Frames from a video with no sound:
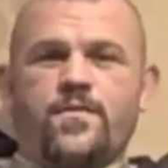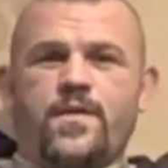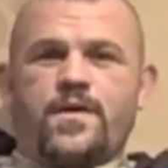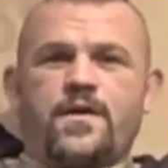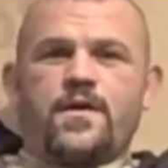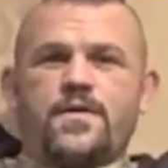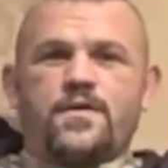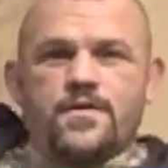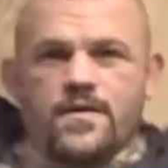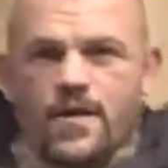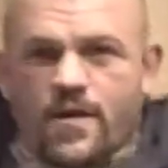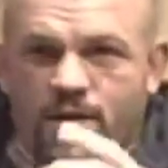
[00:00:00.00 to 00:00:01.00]
But
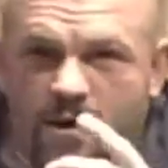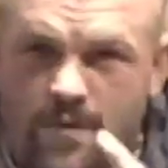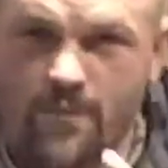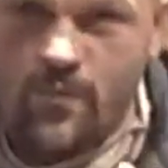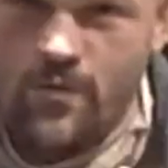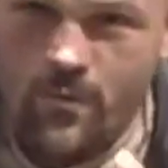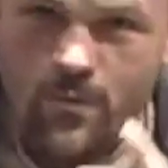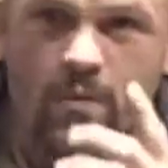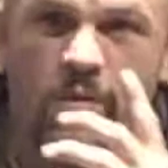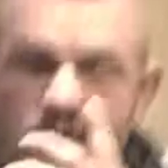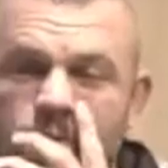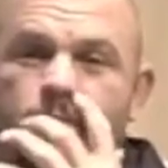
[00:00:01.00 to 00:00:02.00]
I wouldn't
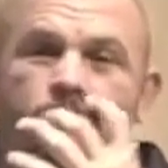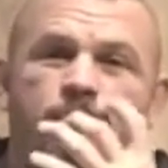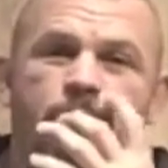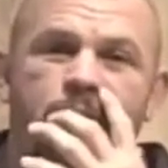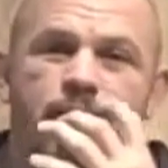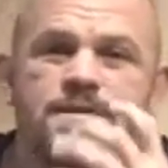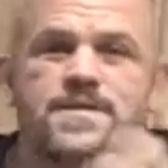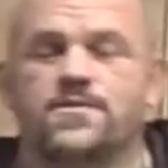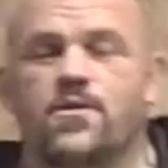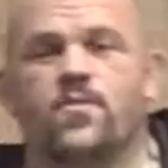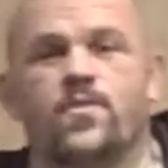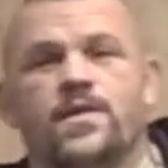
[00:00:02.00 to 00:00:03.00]
want to develop guys that
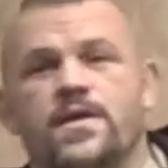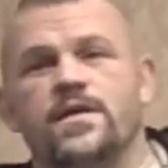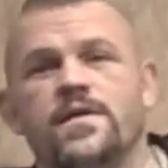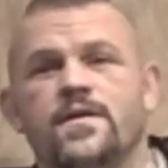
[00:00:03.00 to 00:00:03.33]
don't really